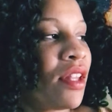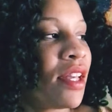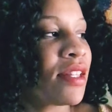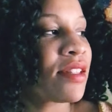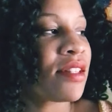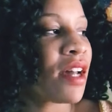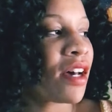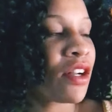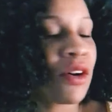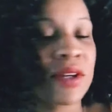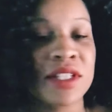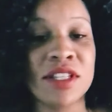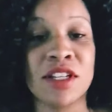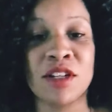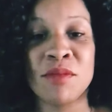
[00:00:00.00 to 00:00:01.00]
it's not
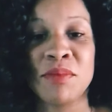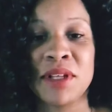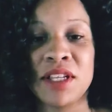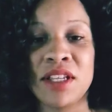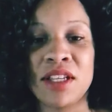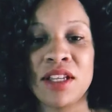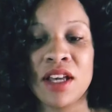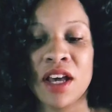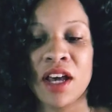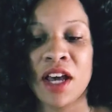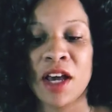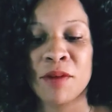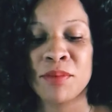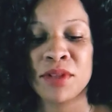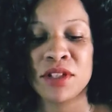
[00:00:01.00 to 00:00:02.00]
always going to be a
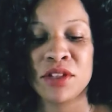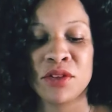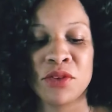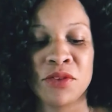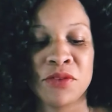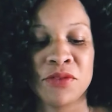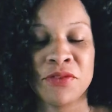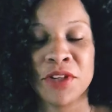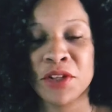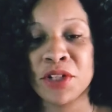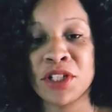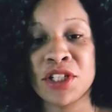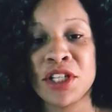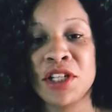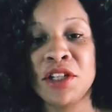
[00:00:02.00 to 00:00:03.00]
happy little
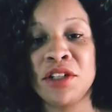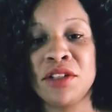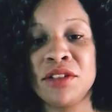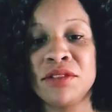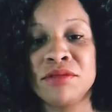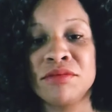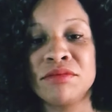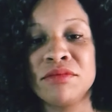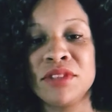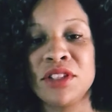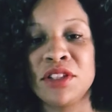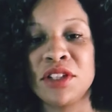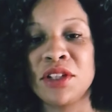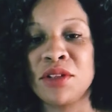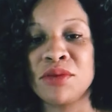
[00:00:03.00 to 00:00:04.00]
fairy tale,
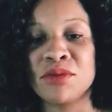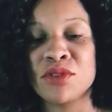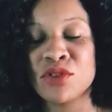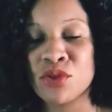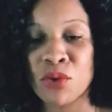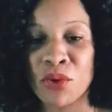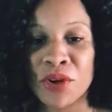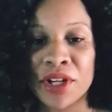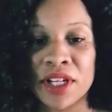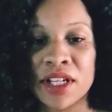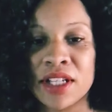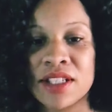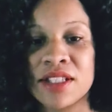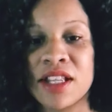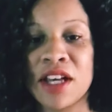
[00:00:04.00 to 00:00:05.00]
story.
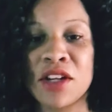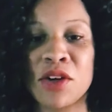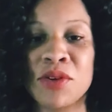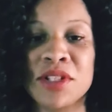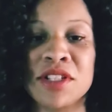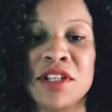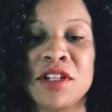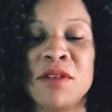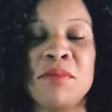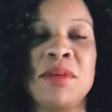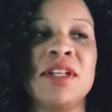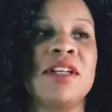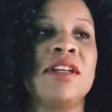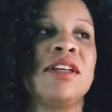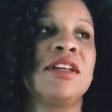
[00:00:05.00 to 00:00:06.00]
It's not always going to
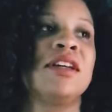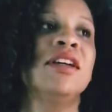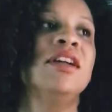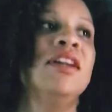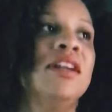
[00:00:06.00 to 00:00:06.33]
be